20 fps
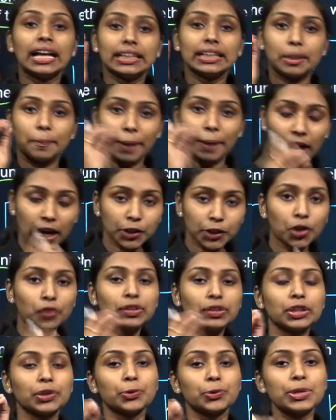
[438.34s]
The part
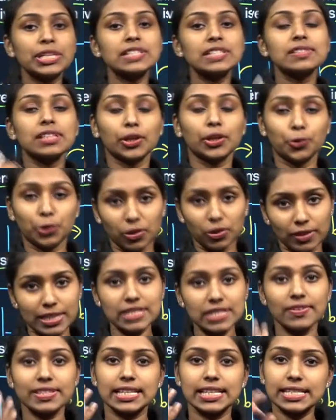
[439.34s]
of the
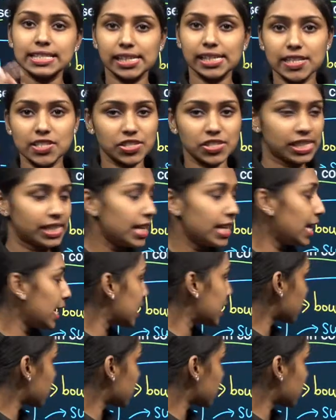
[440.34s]
universe which is under steady